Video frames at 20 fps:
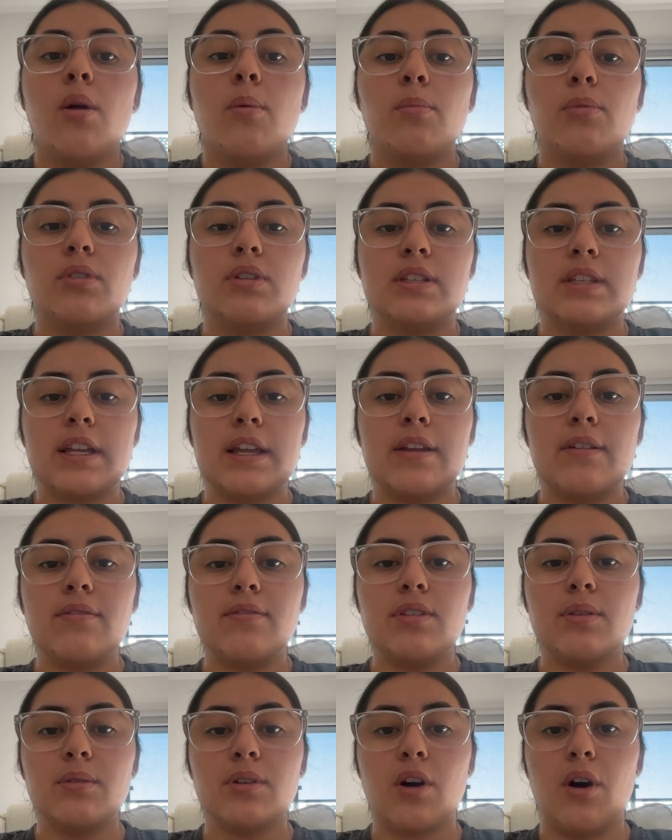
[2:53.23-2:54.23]

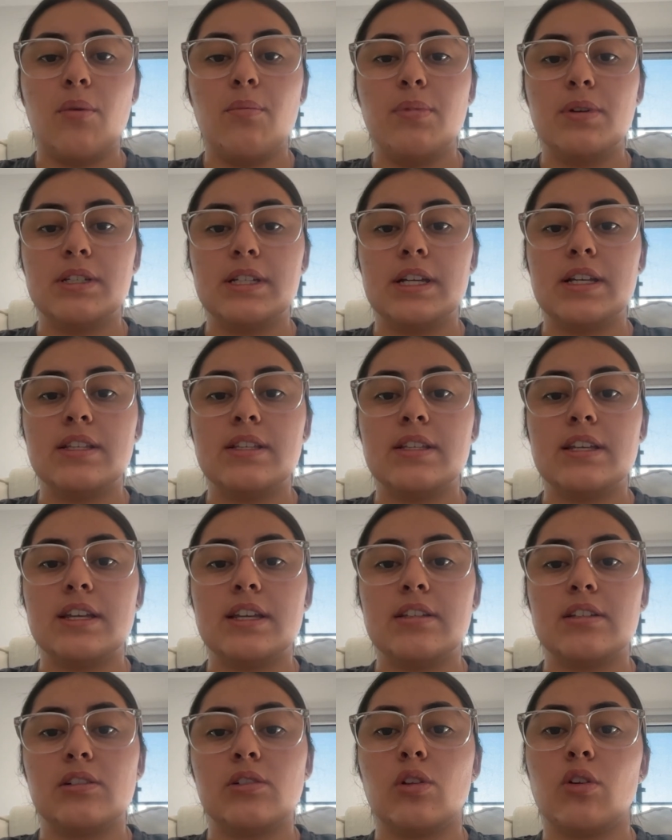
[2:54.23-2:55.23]
perceived competence
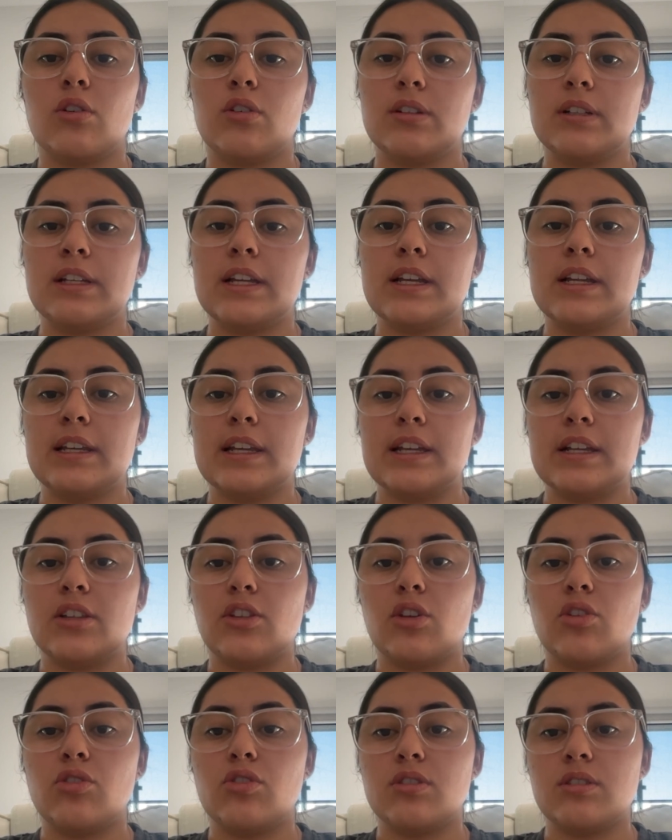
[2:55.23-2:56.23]
is closely
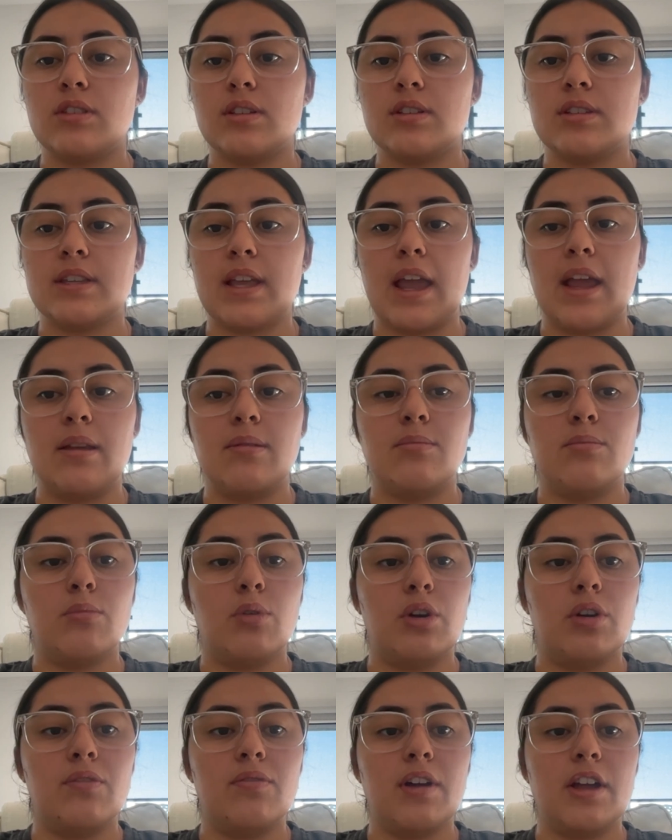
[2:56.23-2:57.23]
linked to sustained
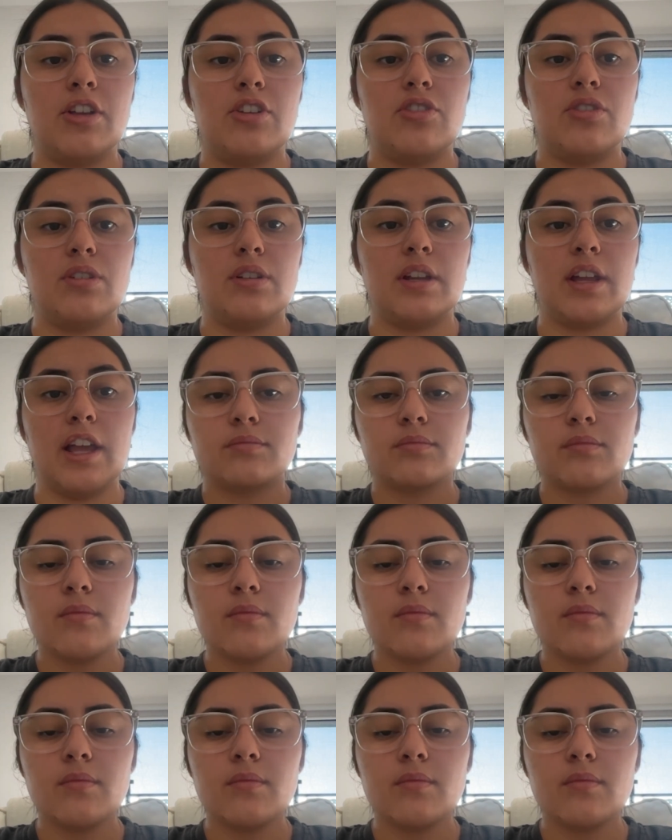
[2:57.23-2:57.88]
motivation.